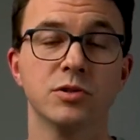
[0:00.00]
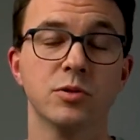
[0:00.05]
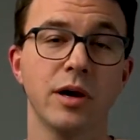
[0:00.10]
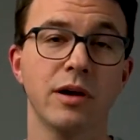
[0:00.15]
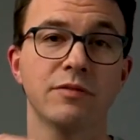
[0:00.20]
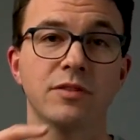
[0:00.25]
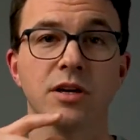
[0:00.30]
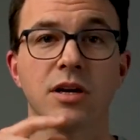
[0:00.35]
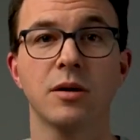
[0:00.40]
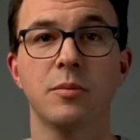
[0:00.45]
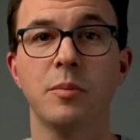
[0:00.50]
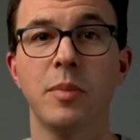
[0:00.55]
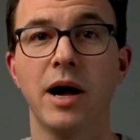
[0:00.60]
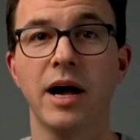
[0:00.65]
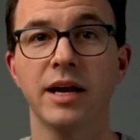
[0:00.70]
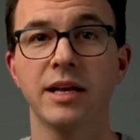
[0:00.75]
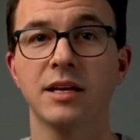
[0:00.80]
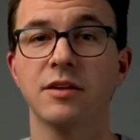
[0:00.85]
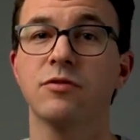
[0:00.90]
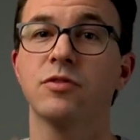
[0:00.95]
Do I have to
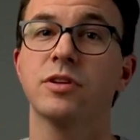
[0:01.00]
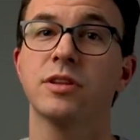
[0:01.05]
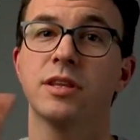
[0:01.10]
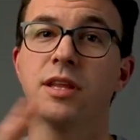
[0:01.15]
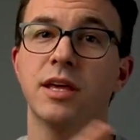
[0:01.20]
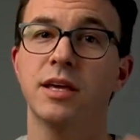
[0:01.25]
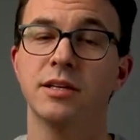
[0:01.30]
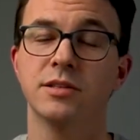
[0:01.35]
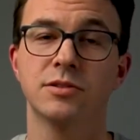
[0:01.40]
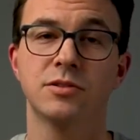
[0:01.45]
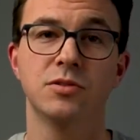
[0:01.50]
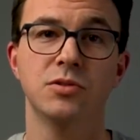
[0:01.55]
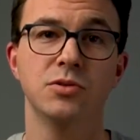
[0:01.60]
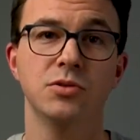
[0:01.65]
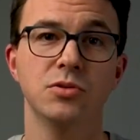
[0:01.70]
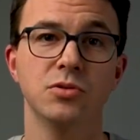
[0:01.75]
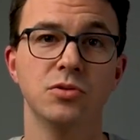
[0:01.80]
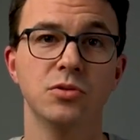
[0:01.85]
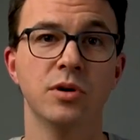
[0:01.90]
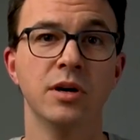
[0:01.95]
combine different things
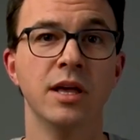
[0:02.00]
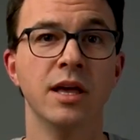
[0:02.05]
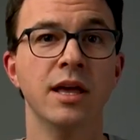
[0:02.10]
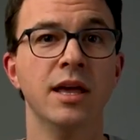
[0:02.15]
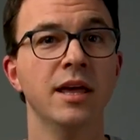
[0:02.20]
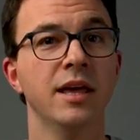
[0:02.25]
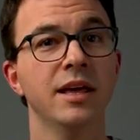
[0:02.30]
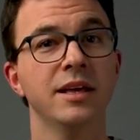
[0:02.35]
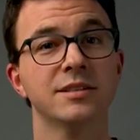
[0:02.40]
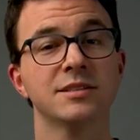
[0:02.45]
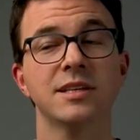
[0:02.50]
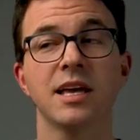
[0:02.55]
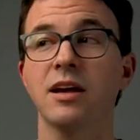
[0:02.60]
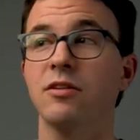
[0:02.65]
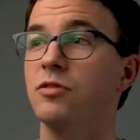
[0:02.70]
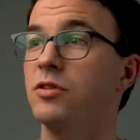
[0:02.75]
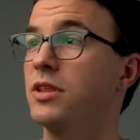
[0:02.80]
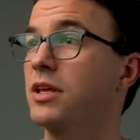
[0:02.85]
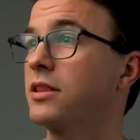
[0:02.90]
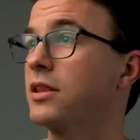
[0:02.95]
to say
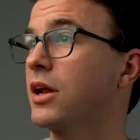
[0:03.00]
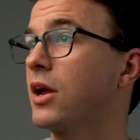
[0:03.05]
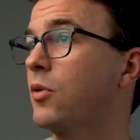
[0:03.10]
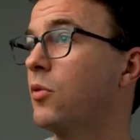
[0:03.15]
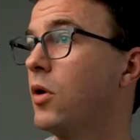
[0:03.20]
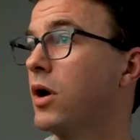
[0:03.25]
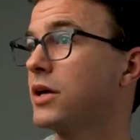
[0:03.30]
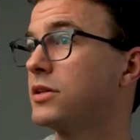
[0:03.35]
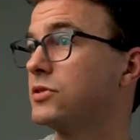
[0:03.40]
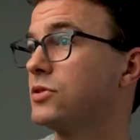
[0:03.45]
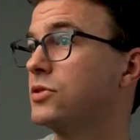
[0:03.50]
everything that I want